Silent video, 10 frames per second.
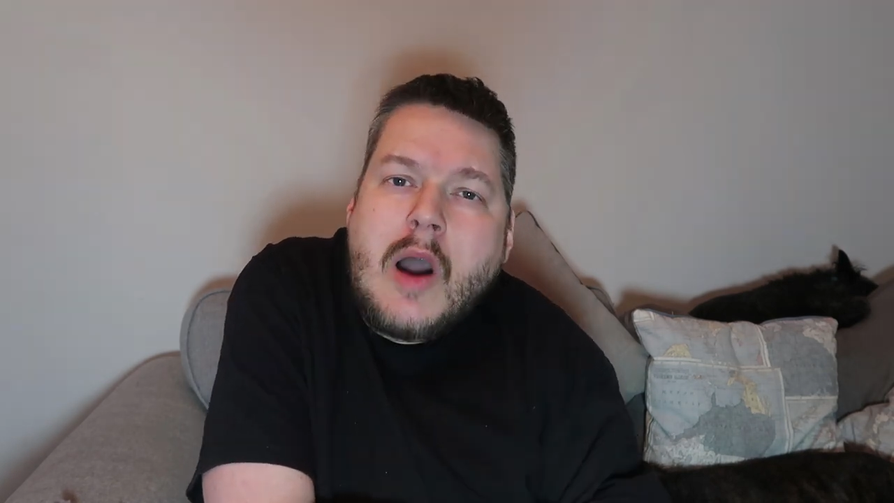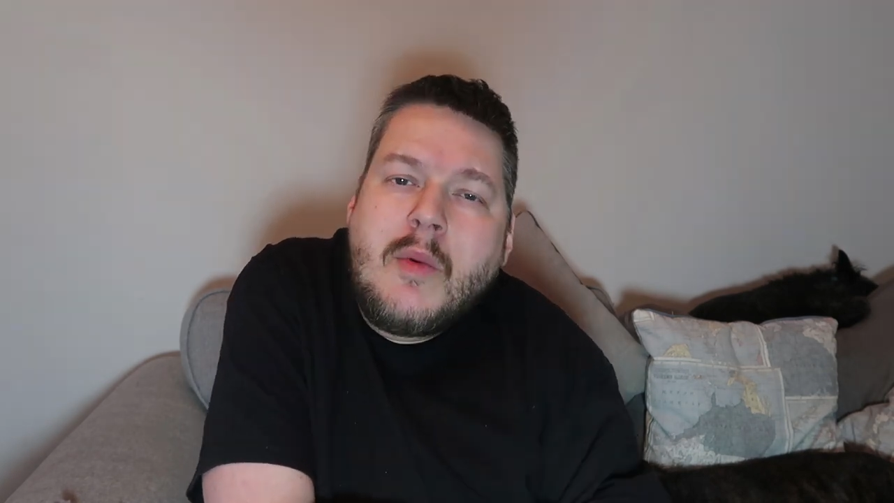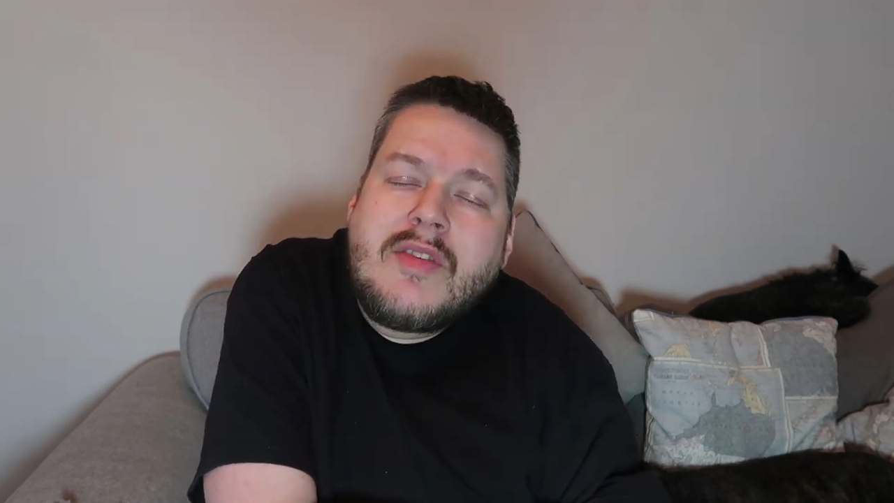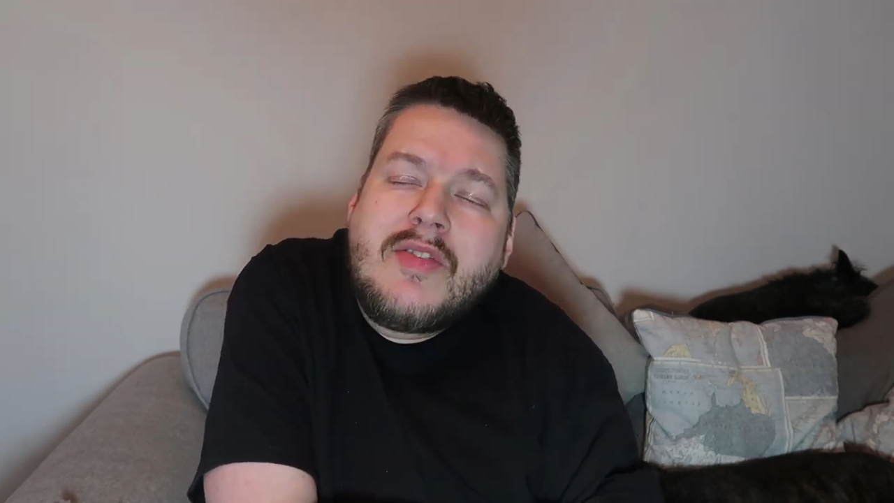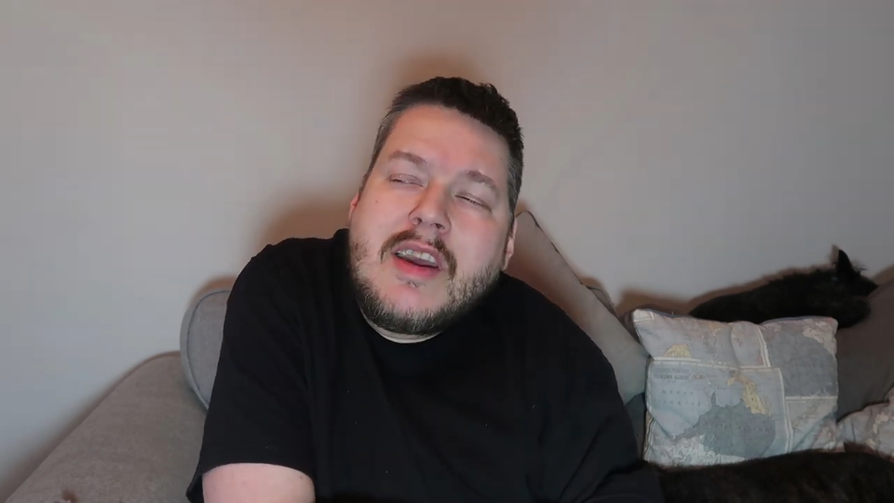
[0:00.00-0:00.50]
I
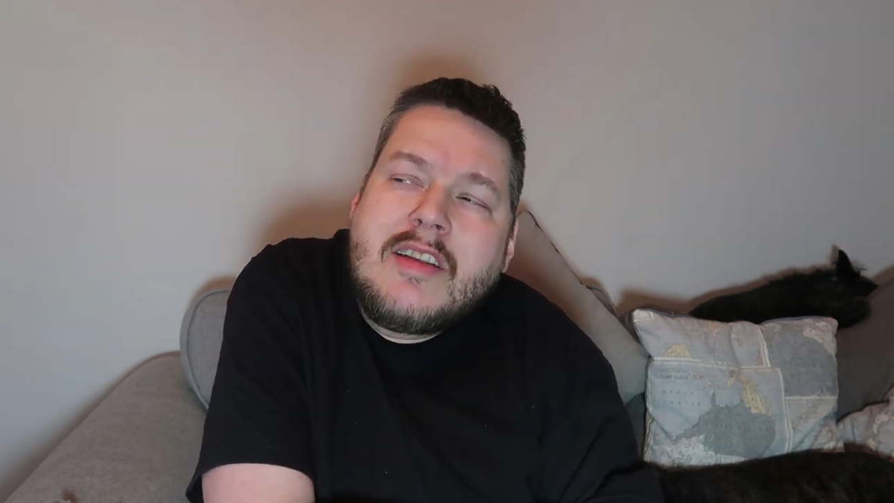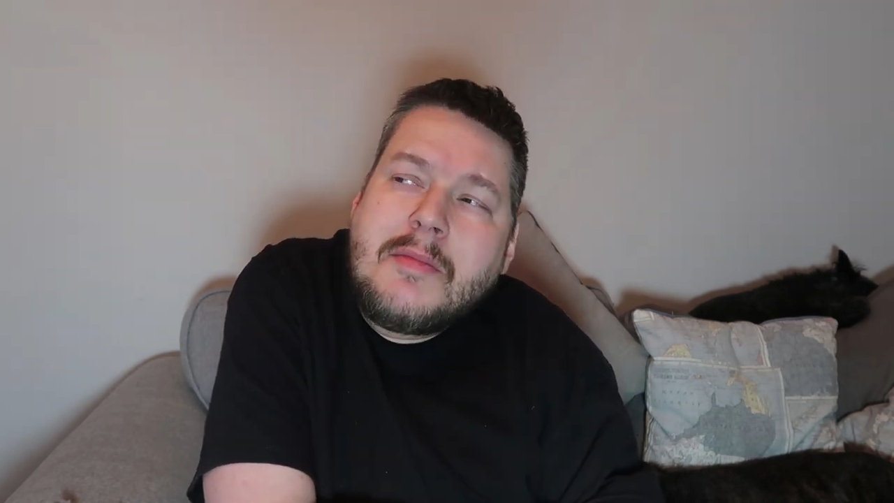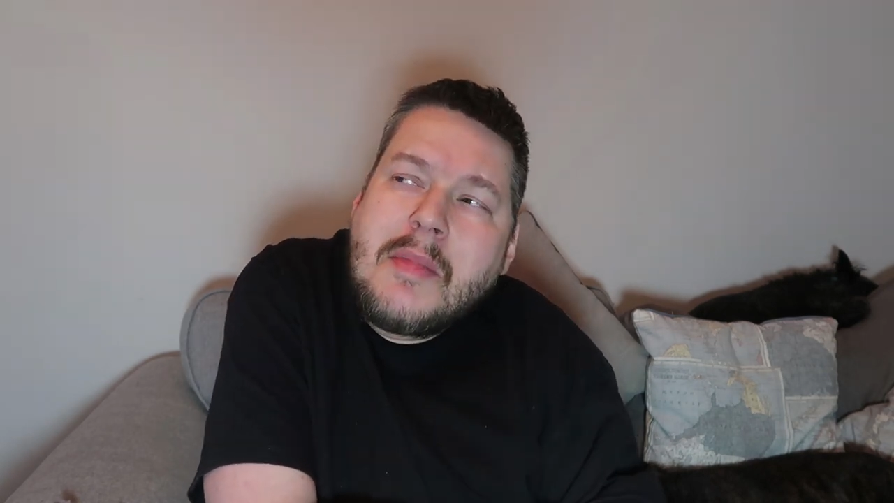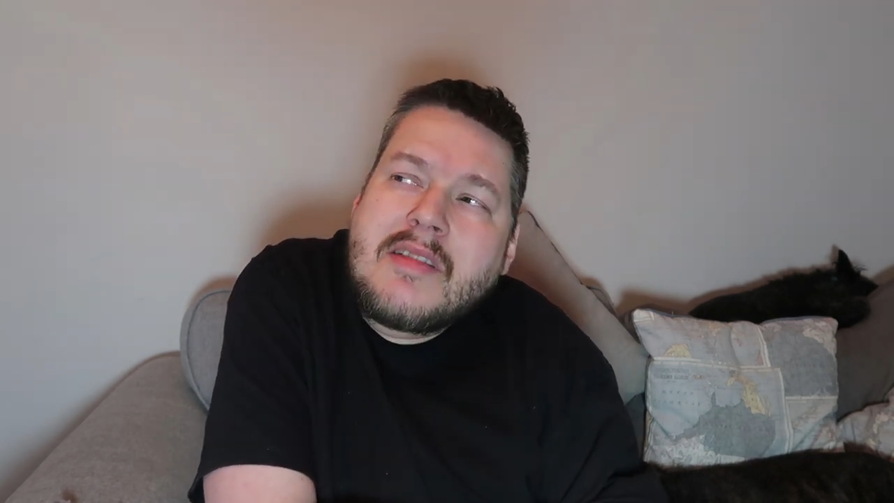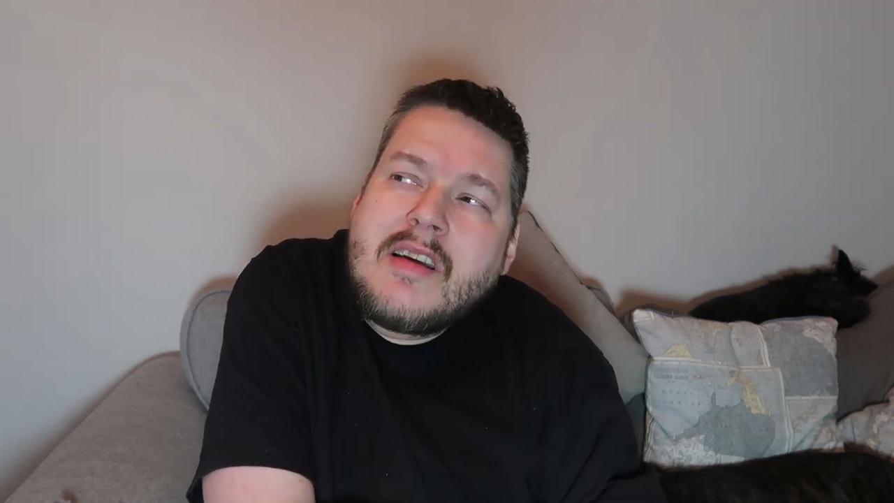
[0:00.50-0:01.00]
was thinking
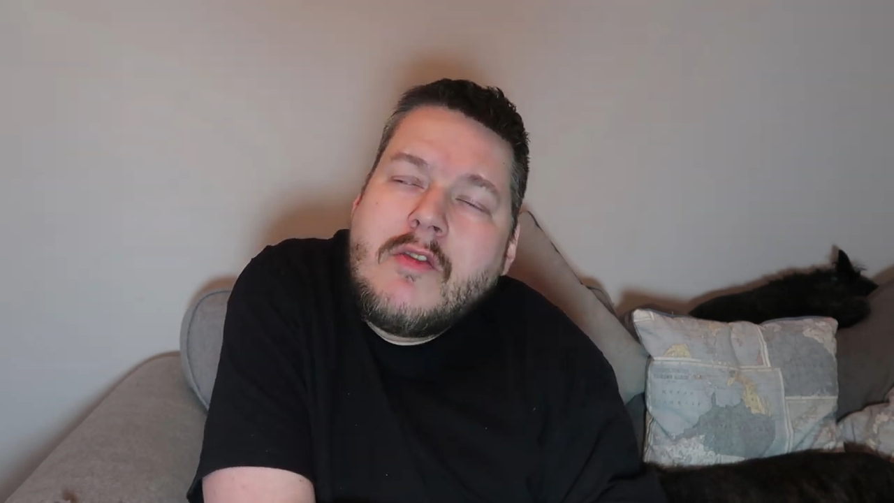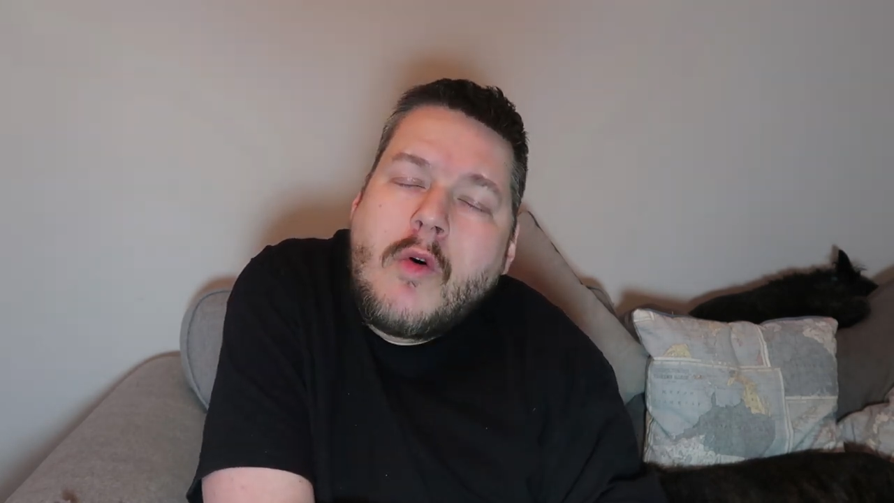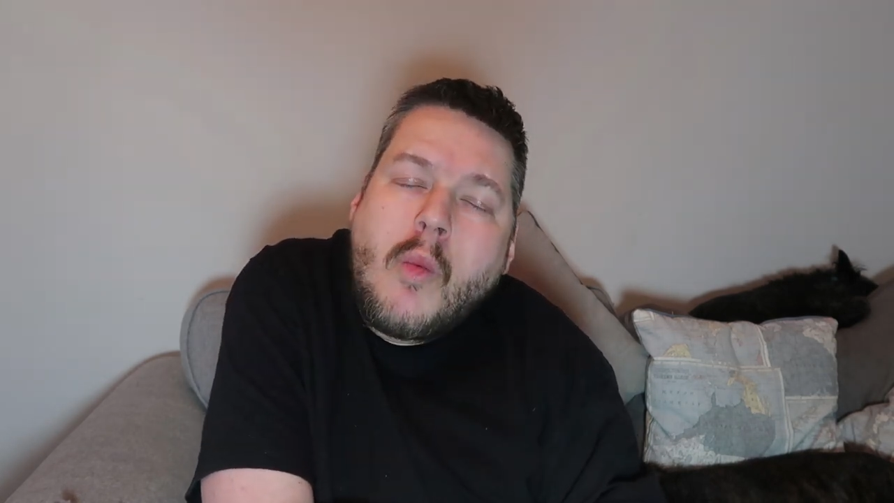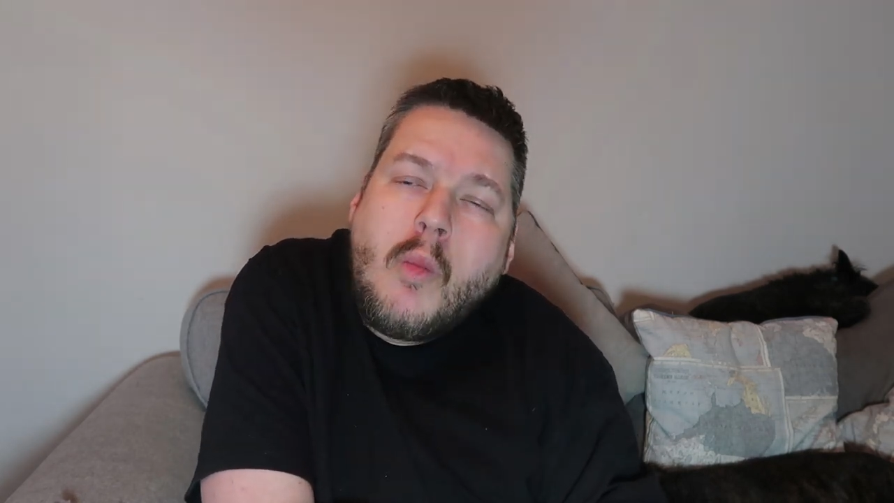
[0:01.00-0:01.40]
to myself,